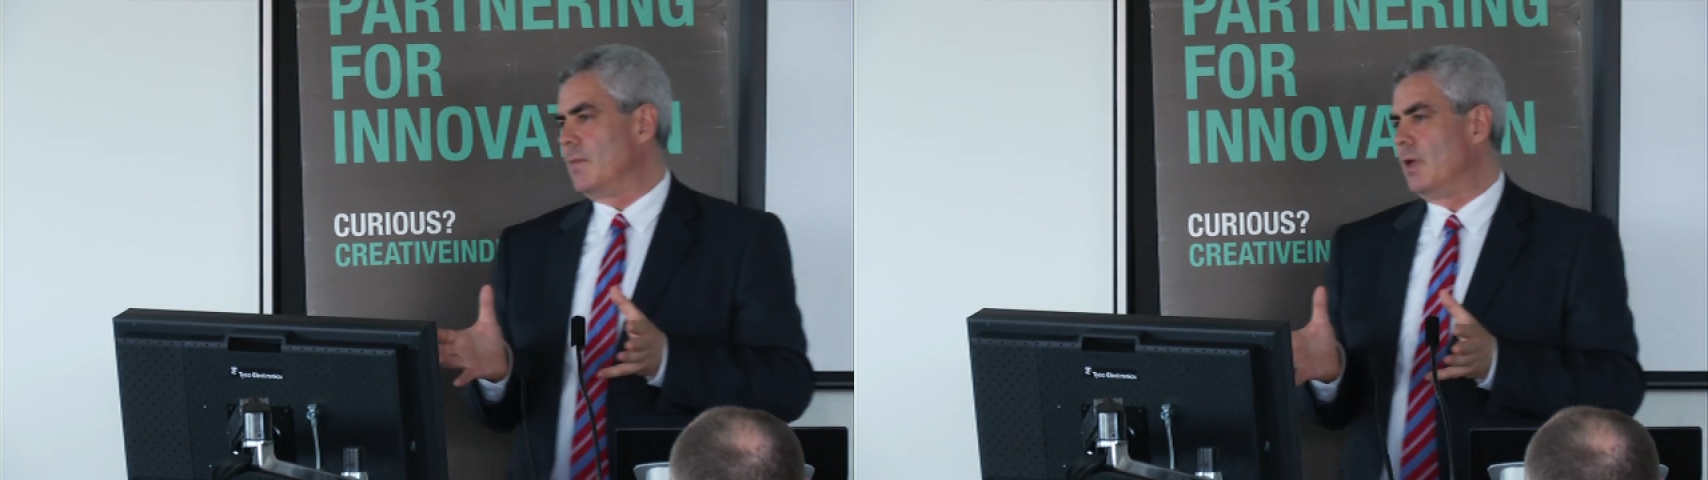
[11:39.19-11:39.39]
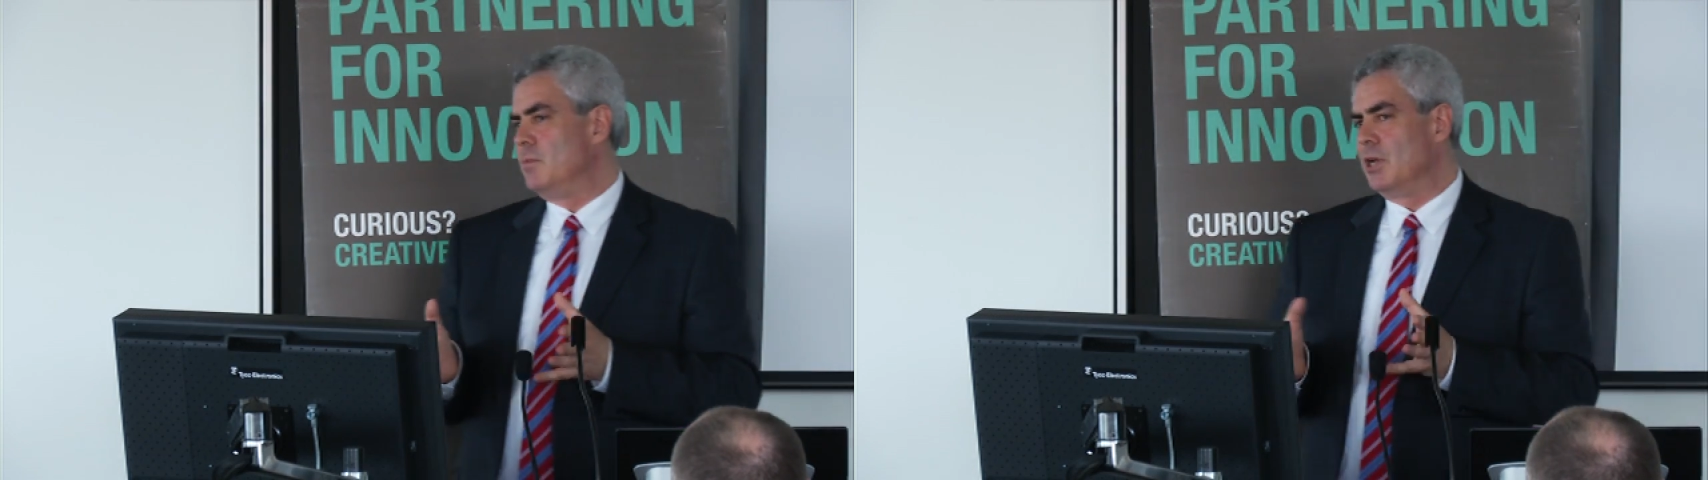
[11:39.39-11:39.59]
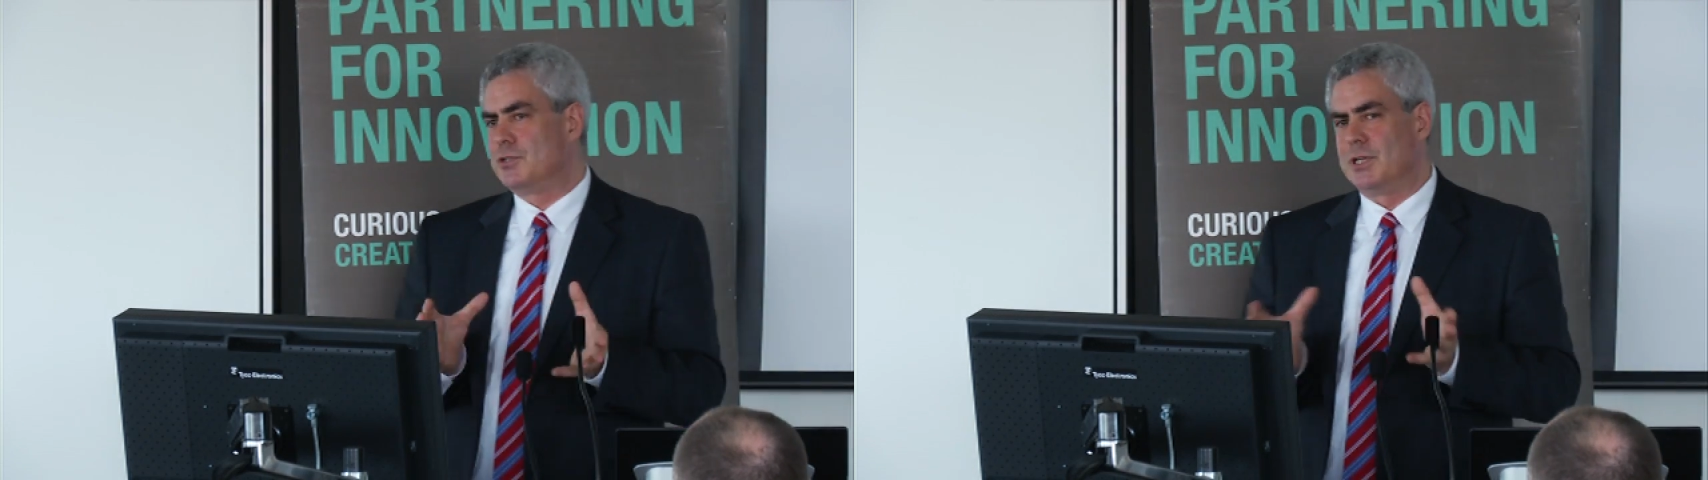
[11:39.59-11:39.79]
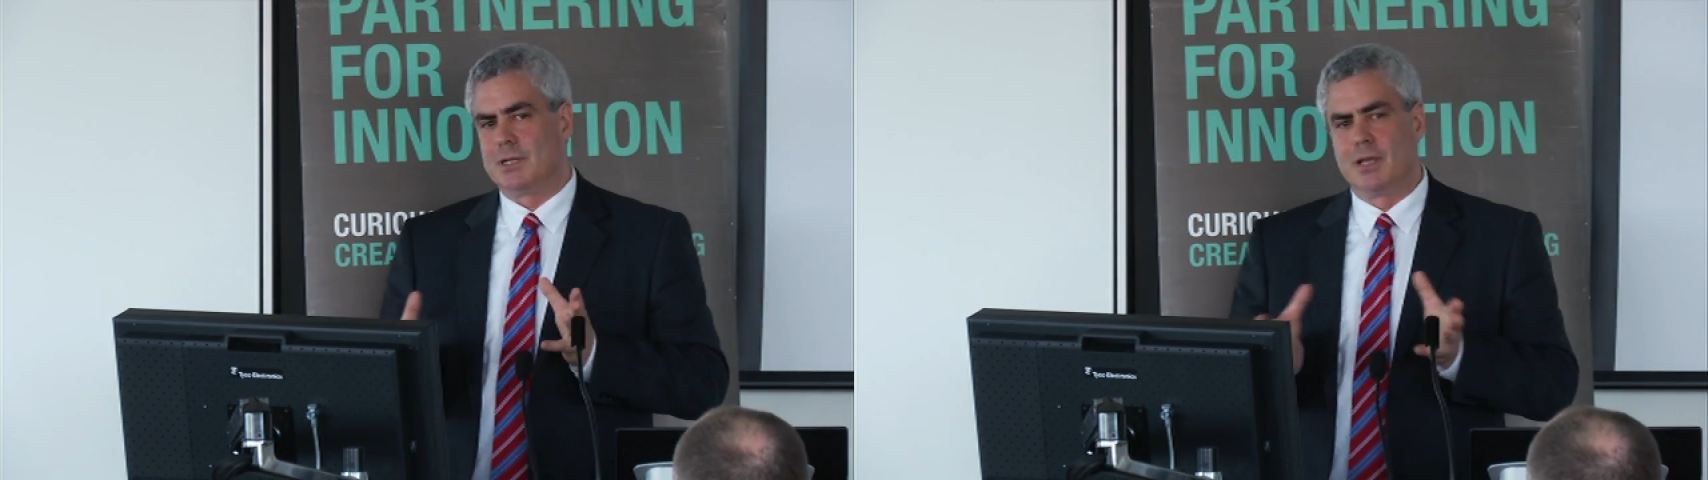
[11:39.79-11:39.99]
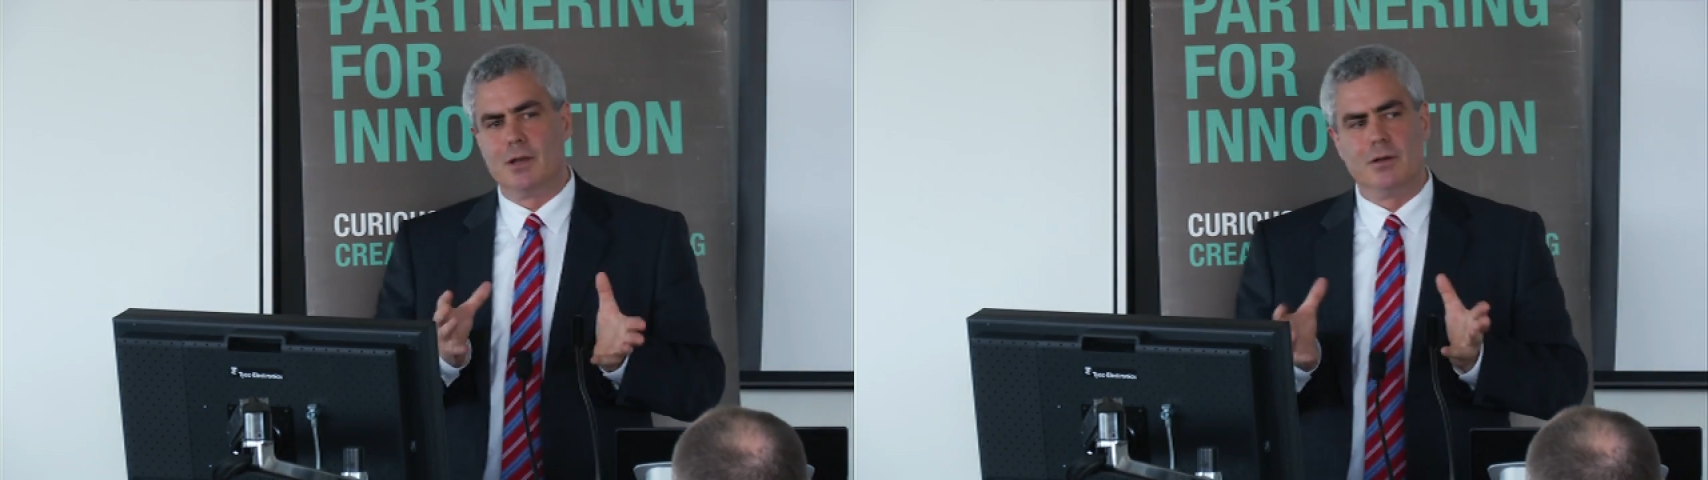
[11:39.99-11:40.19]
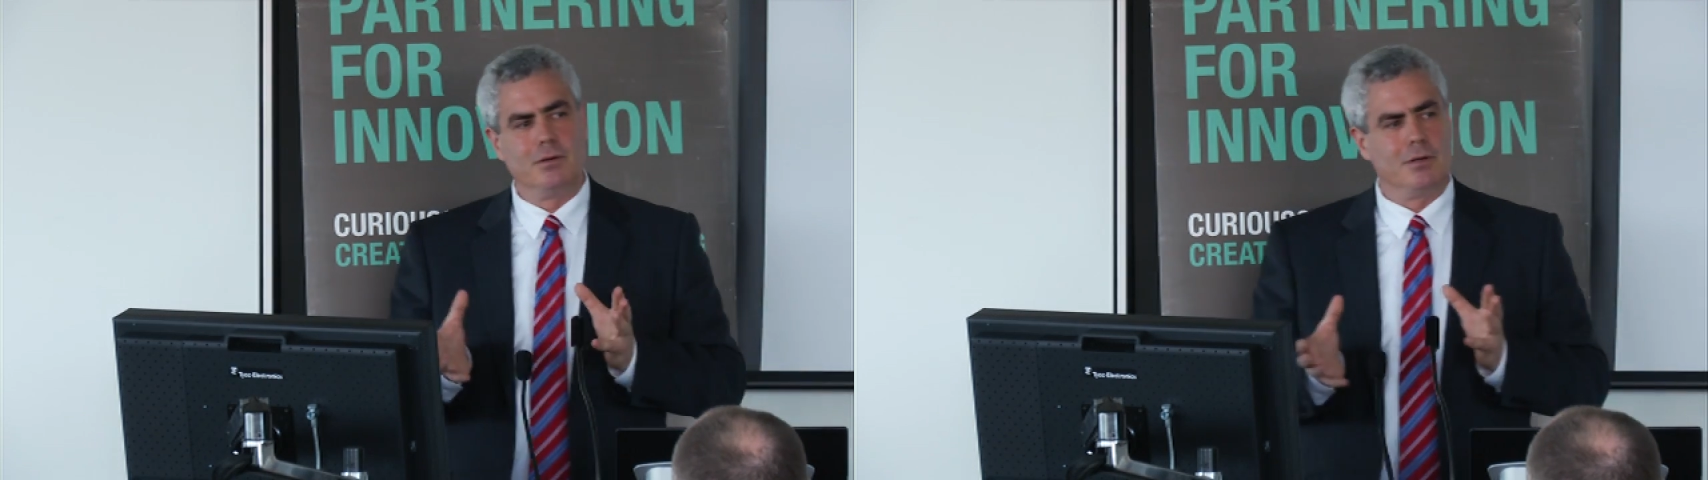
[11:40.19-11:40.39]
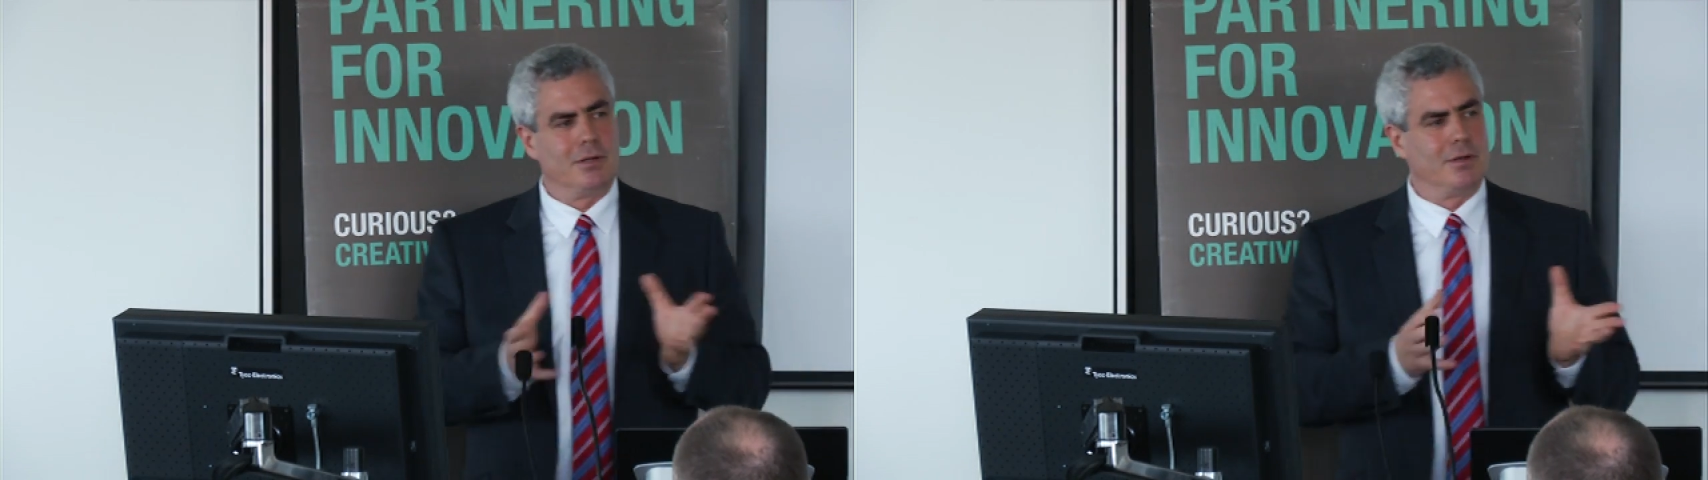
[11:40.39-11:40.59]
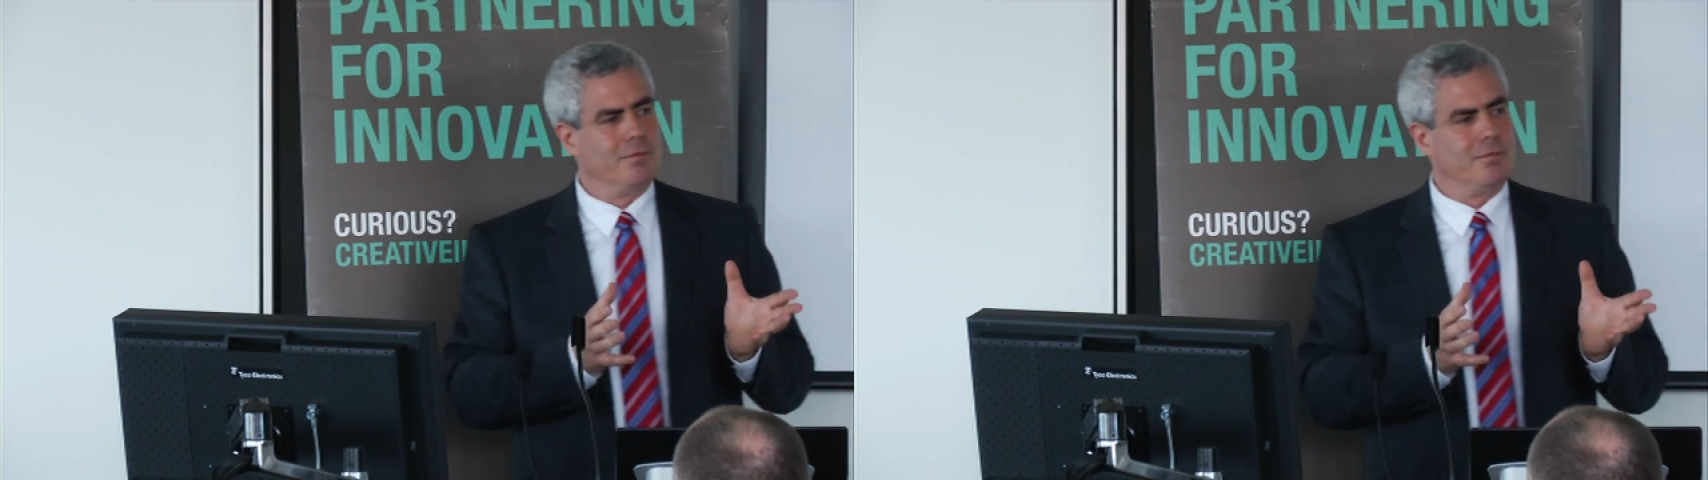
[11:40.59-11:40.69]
I'd be interested to hear